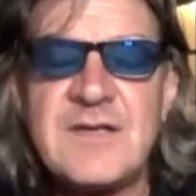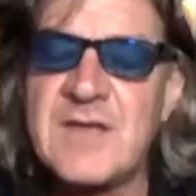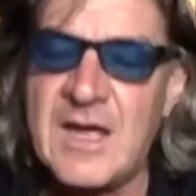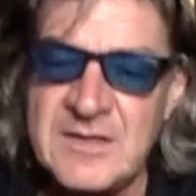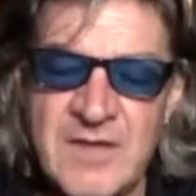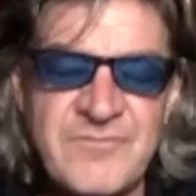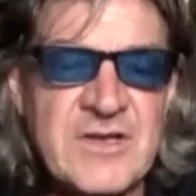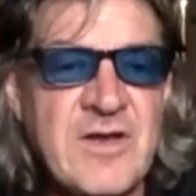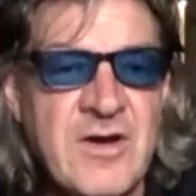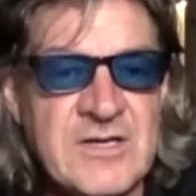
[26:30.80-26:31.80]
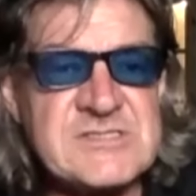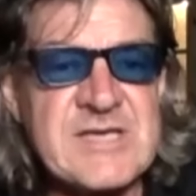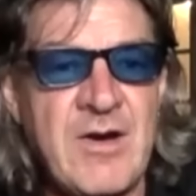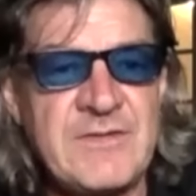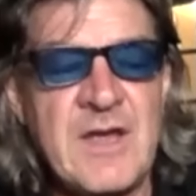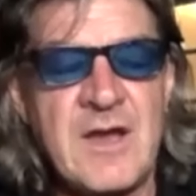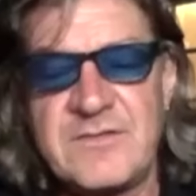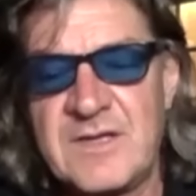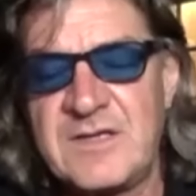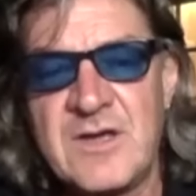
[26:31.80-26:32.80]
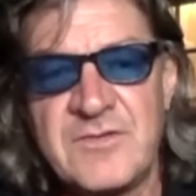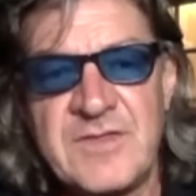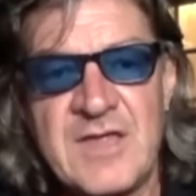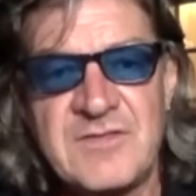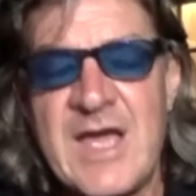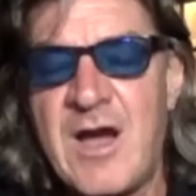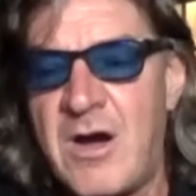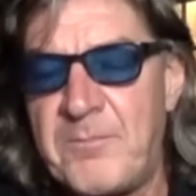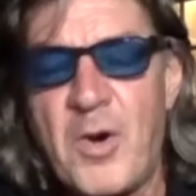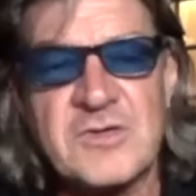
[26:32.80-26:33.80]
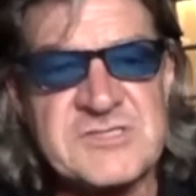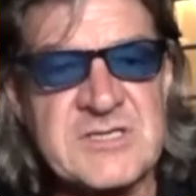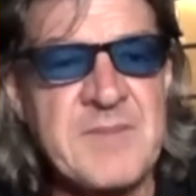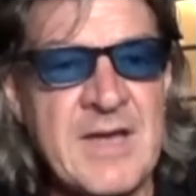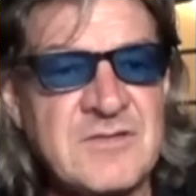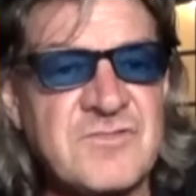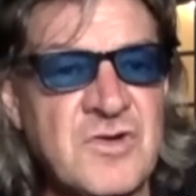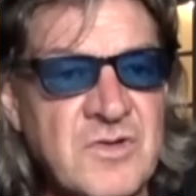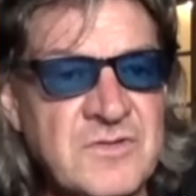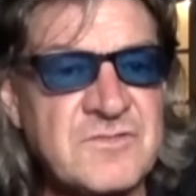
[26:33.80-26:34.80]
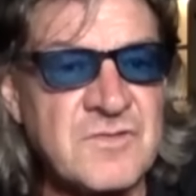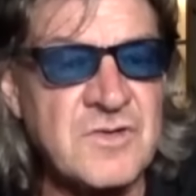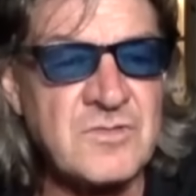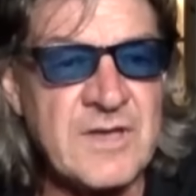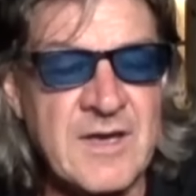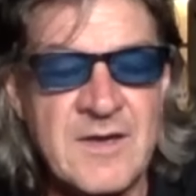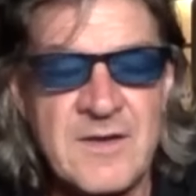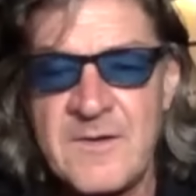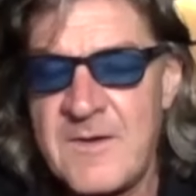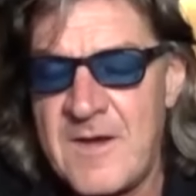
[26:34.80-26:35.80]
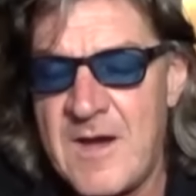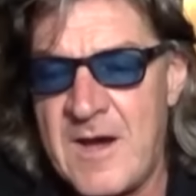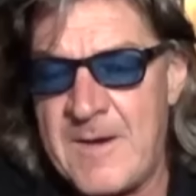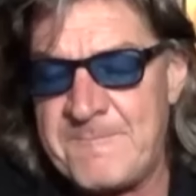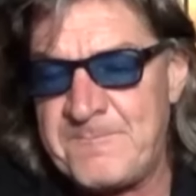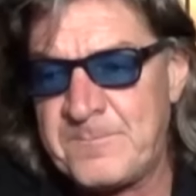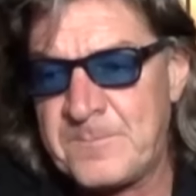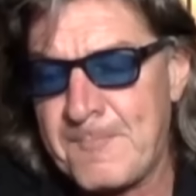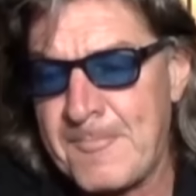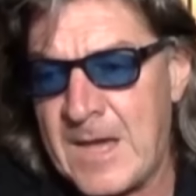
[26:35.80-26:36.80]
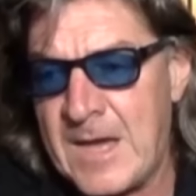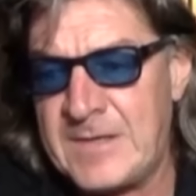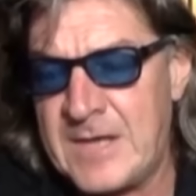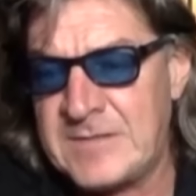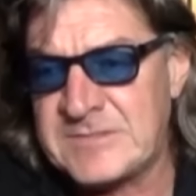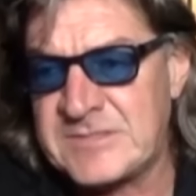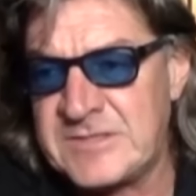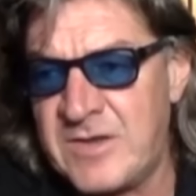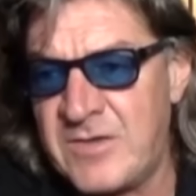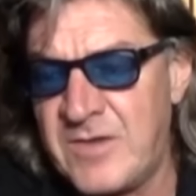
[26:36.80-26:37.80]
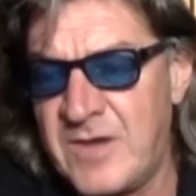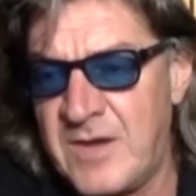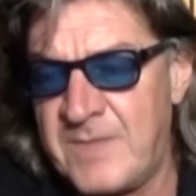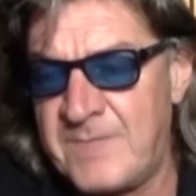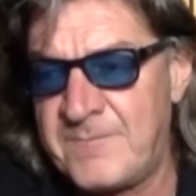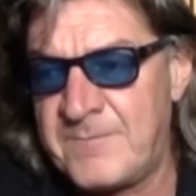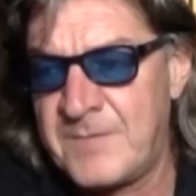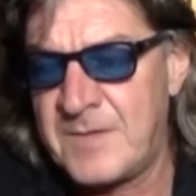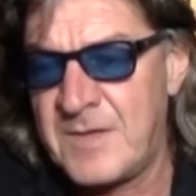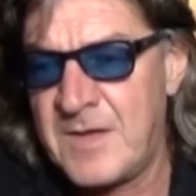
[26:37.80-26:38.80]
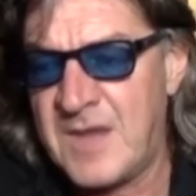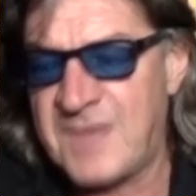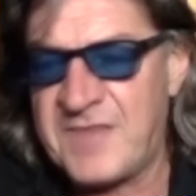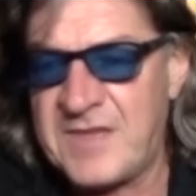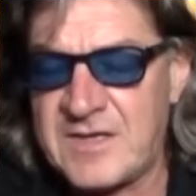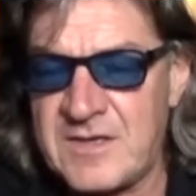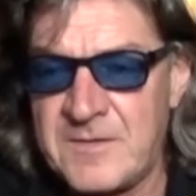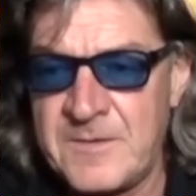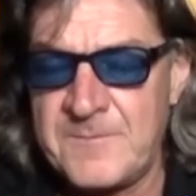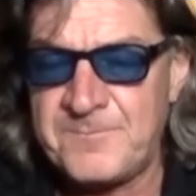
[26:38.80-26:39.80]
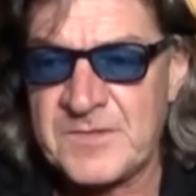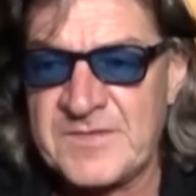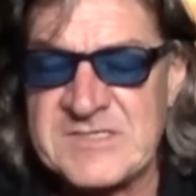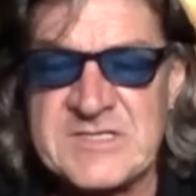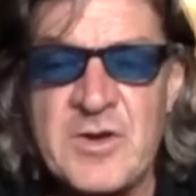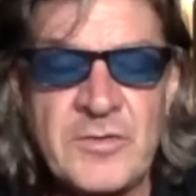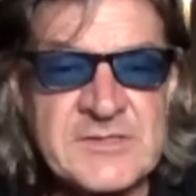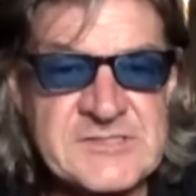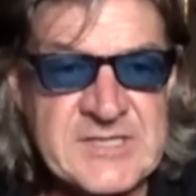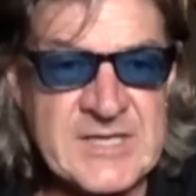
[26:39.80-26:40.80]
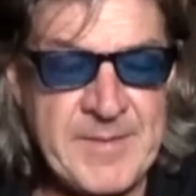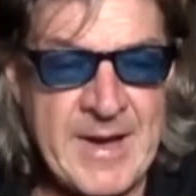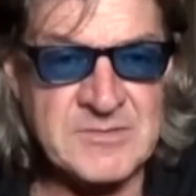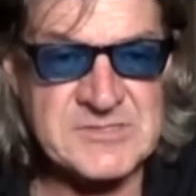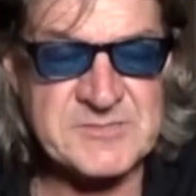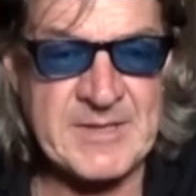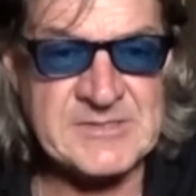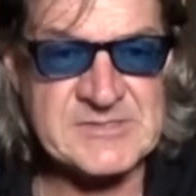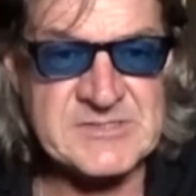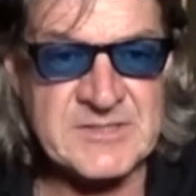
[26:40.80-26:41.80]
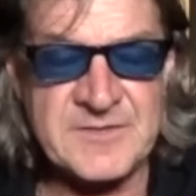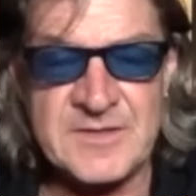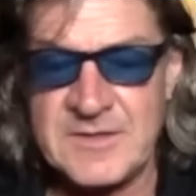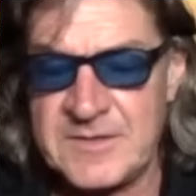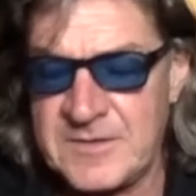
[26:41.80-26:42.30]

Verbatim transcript: and, and lovely nights out. And they're, they, you know, they're, they are boxing men through and through. They're um, and and you know, um, I think there's an honesty about Spencer that